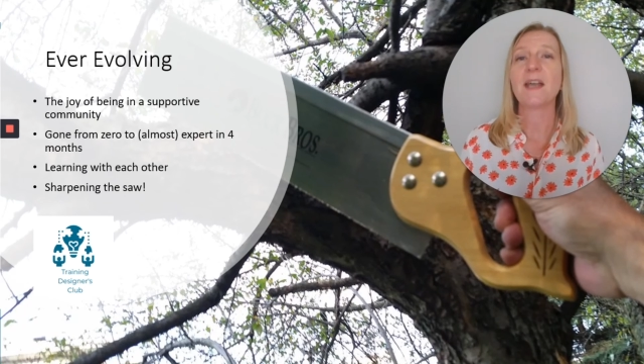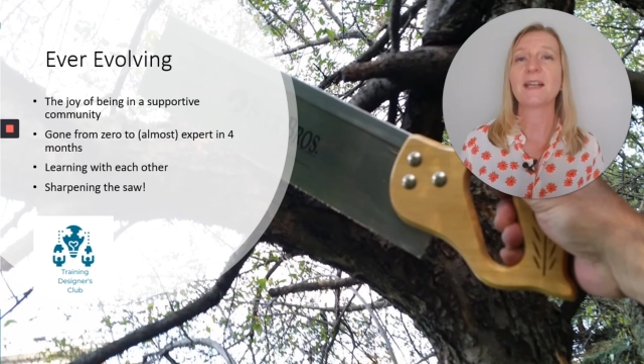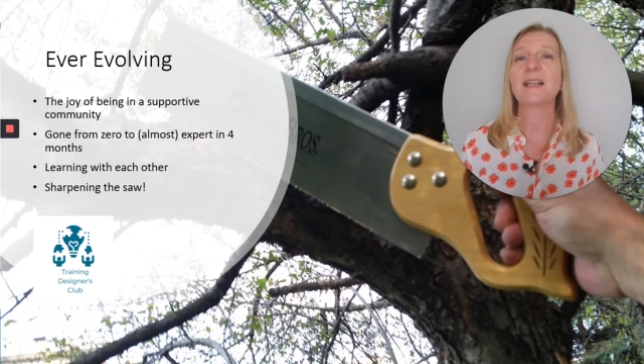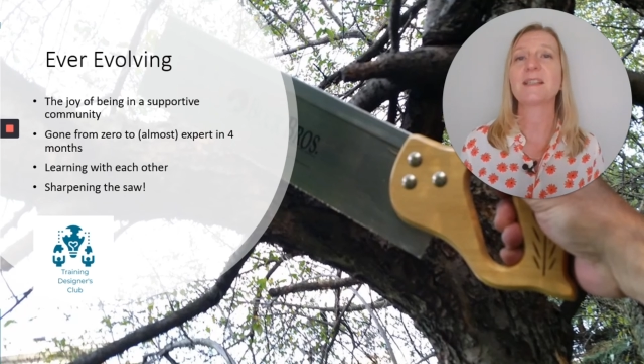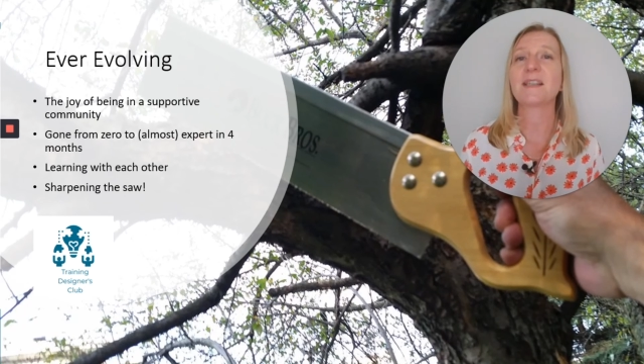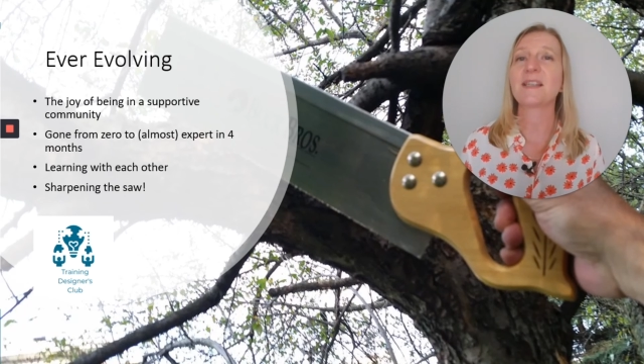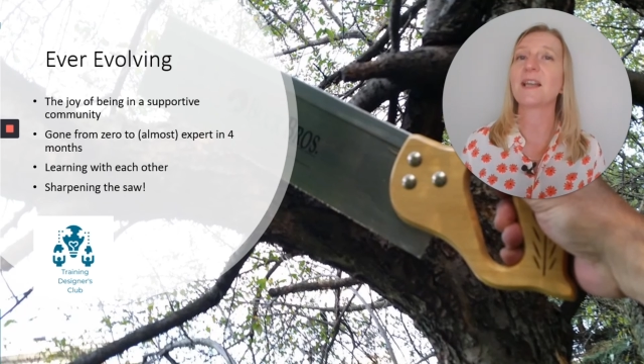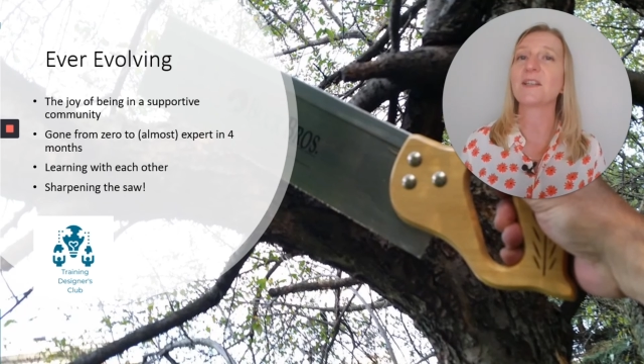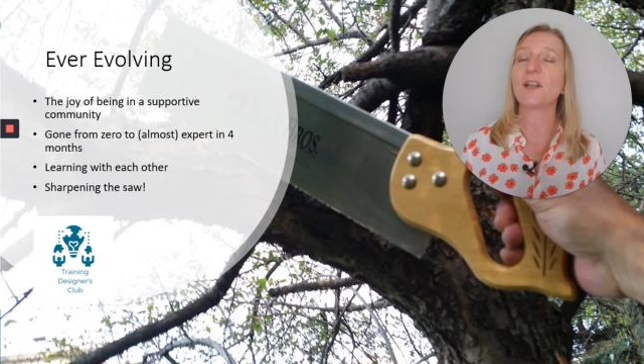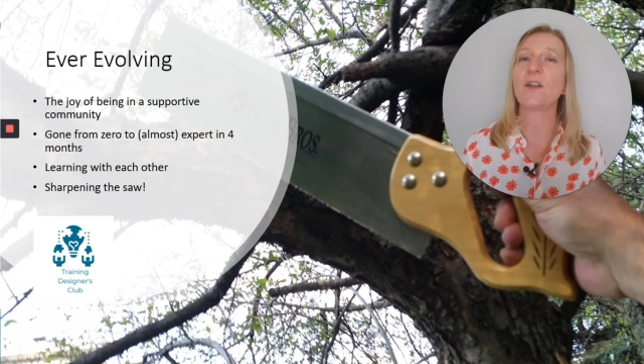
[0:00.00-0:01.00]
And as I
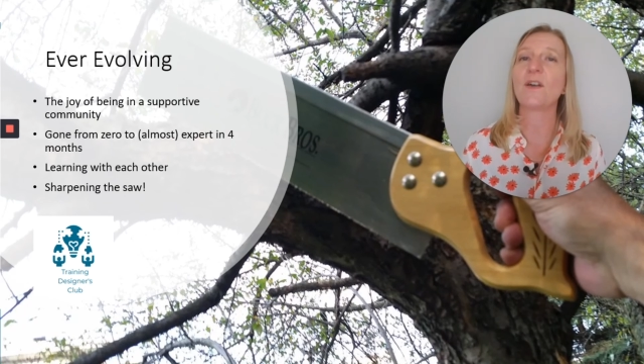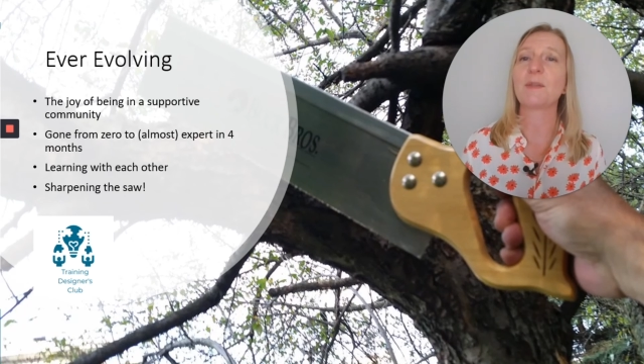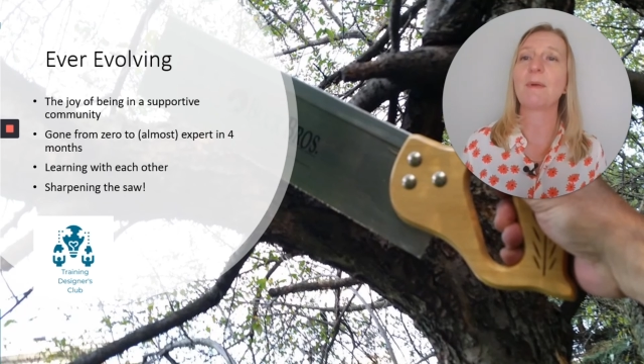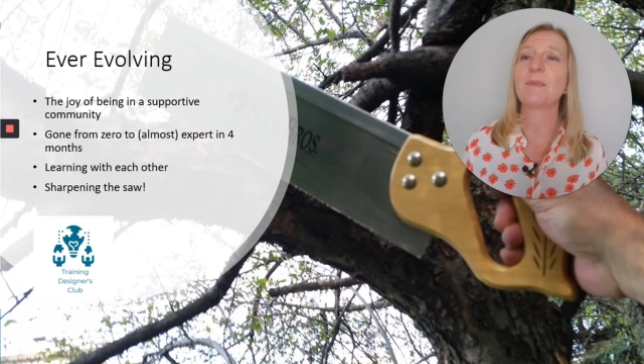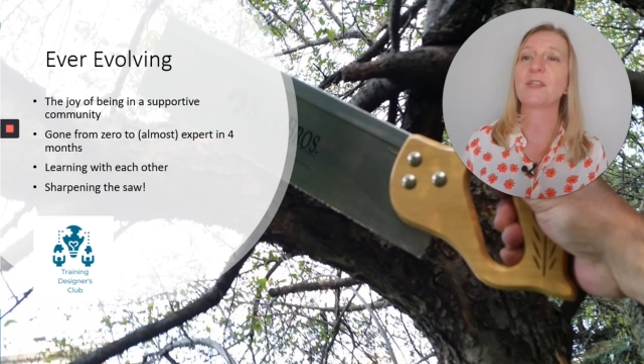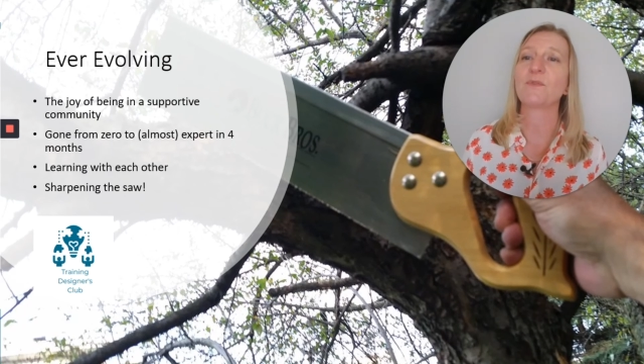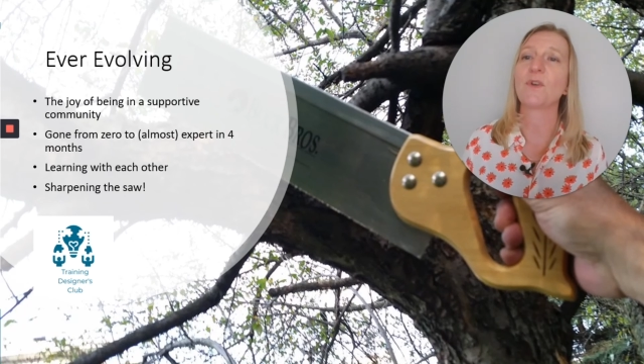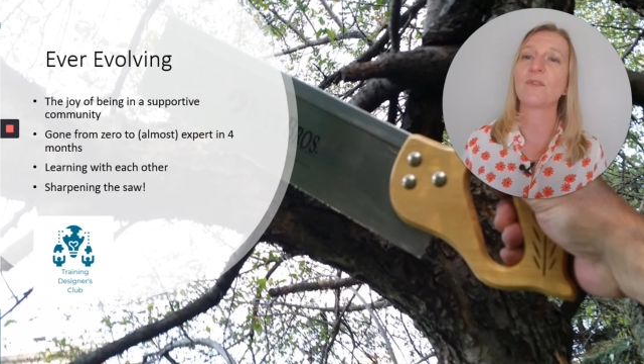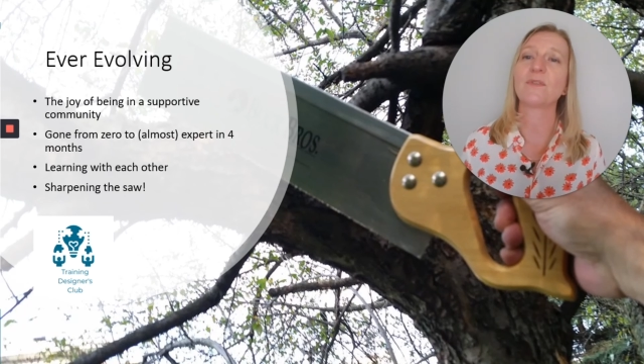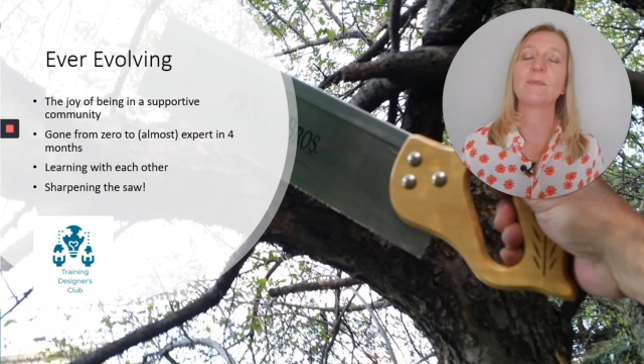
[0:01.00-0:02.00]
said, a lot of the members have
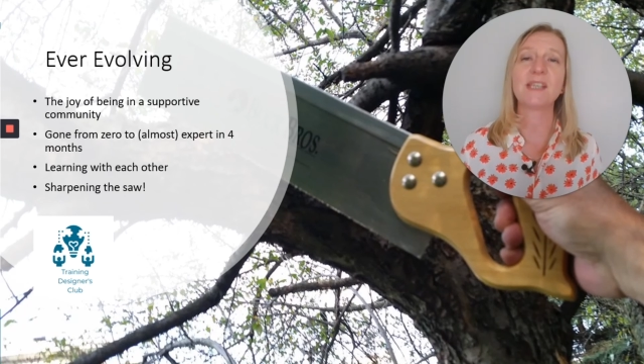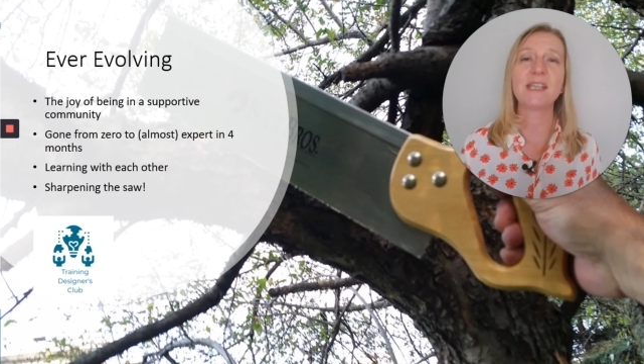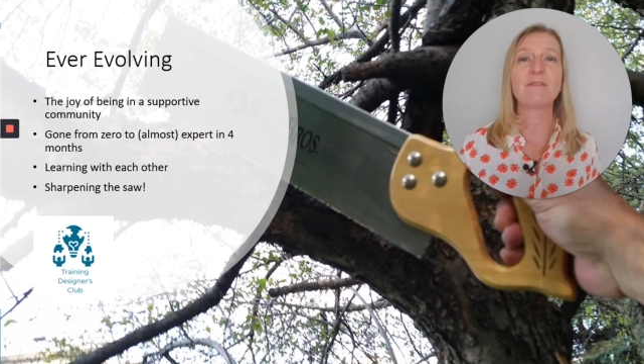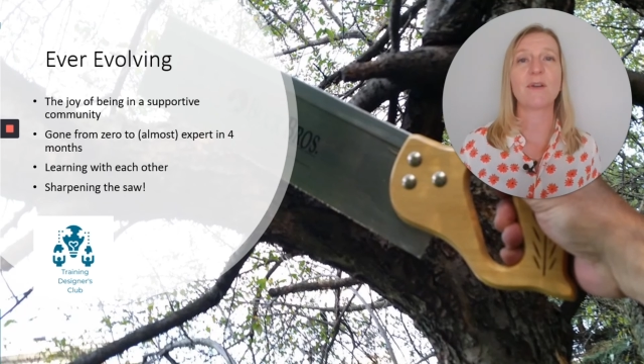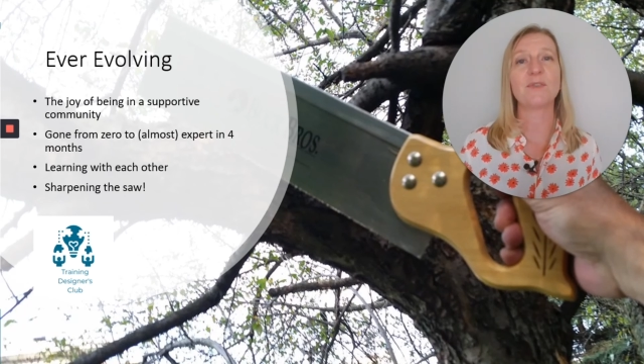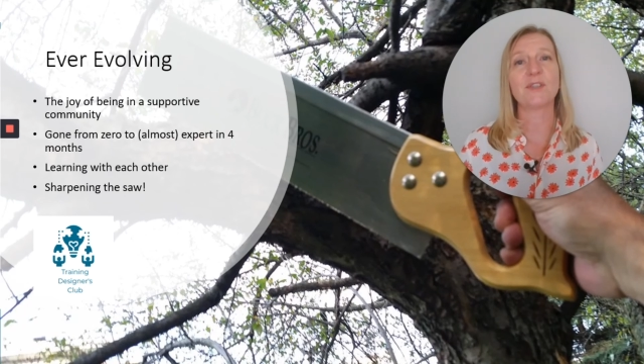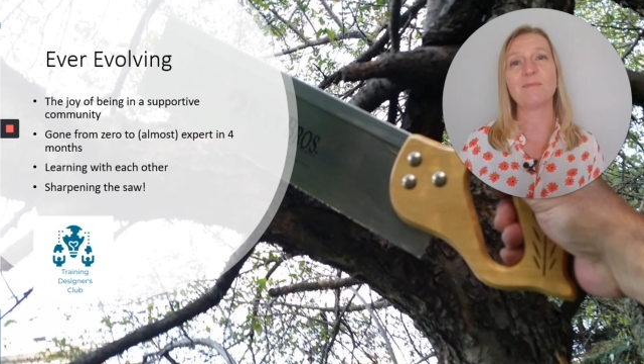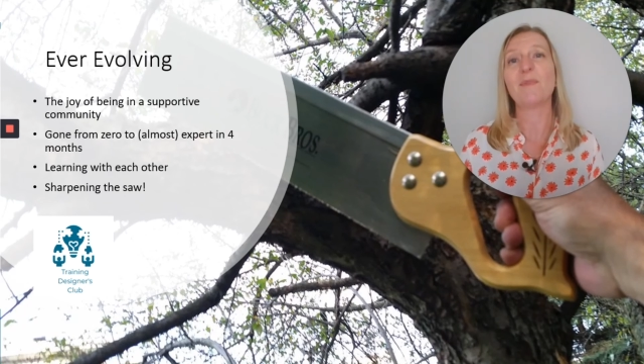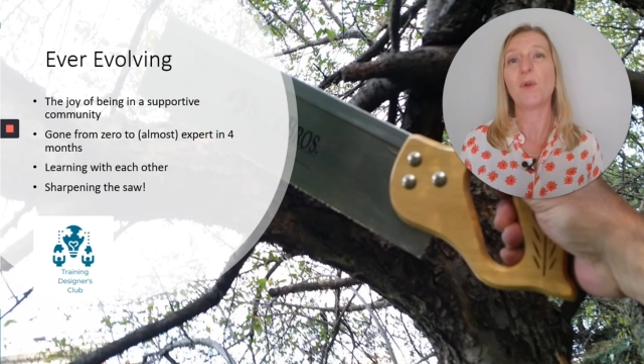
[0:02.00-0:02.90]
gone from 0 to